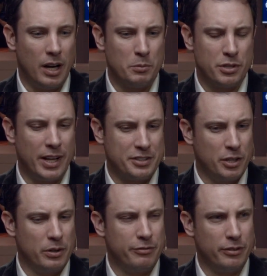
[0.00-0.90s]
So that's
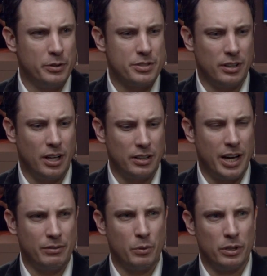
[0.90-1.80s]
going to influence a
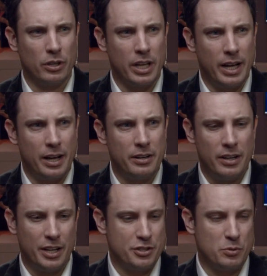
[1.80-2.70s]
lot of what we're looking at
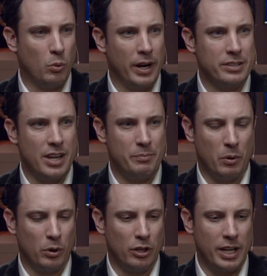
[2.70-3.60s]
as just one example.
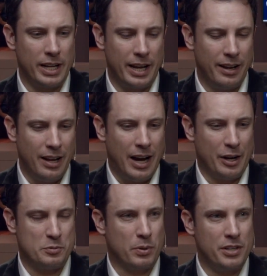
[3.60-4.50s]
We're looking at how
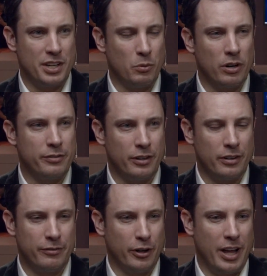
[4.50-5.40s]
does pricing work
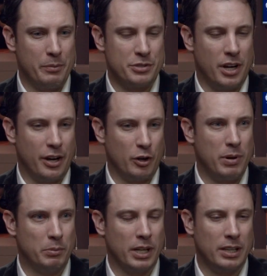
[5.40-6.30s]
for an Amazon or
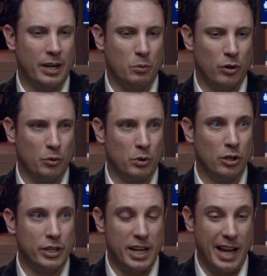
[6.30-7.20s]
public cloud world. We're
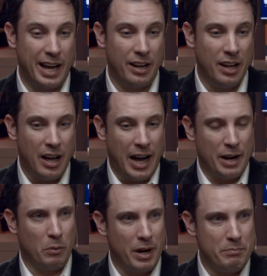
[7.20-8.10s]
looking at how
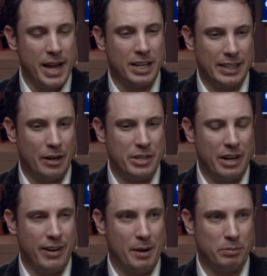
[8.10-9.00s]
do I make cloud
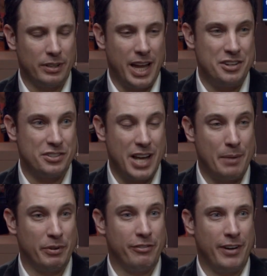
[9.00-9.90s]
native applications
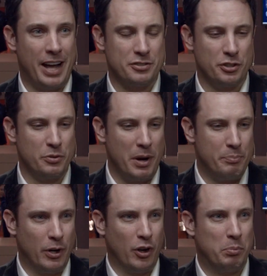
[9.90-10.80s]
happen faster? Do I
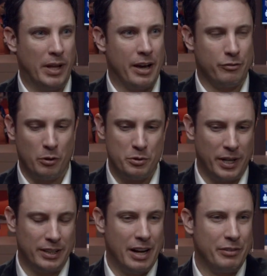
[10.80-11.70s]
build a platform? Do
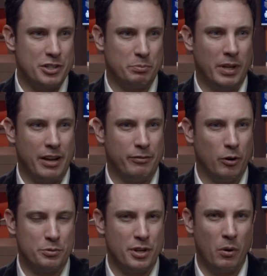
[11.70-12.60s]
I leverage a
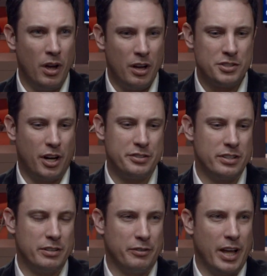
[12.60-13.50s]
platform? So tons
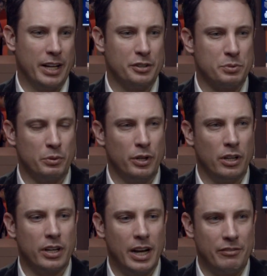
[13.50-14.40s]
of different angles we're really
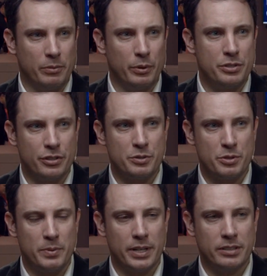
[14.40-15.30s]
looking at from a research
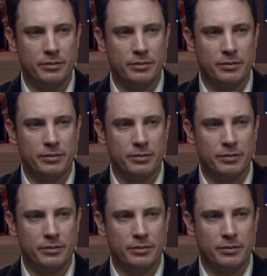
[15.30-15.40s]
perspective.